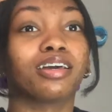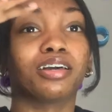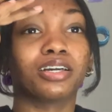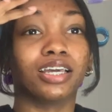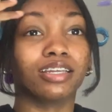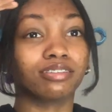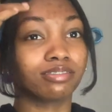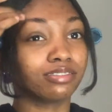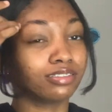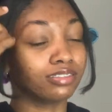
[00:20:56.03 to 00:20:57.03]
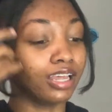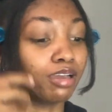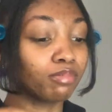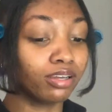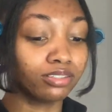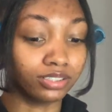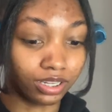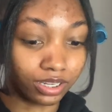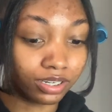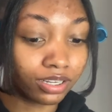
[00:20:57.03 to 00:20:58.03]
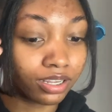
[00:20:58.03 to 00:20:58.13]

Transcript: Okay, the eyebrow's done.